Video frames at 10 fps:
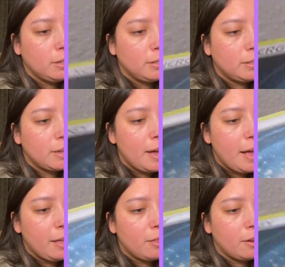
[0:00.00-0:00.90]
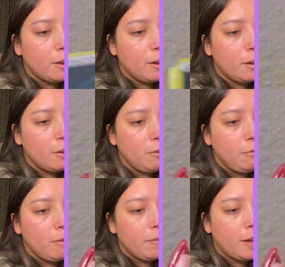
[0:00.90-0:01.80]
Skyther. Ooh,
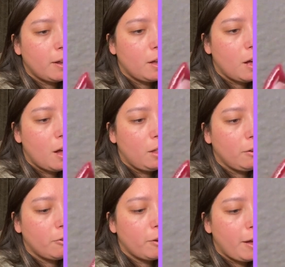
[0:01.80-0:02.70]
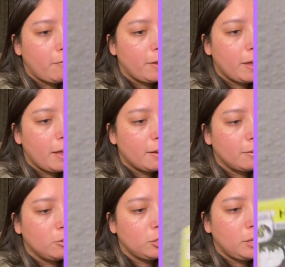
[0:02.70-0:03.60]
we've got a holographic
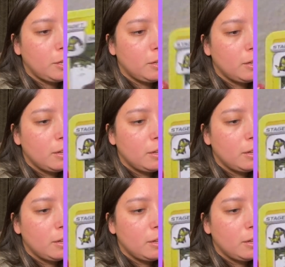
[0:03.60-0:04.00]
energy